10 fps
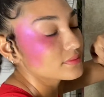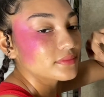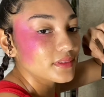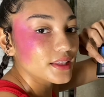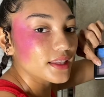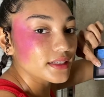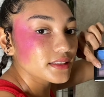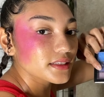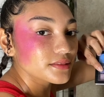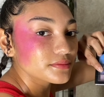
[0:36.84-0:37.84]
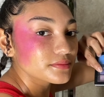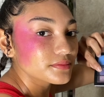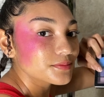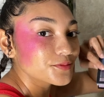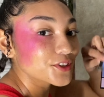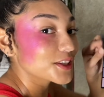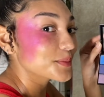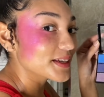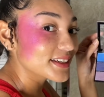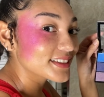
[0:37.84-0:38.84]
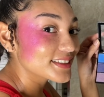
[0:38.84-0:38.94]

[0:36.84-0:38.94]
This for the pink,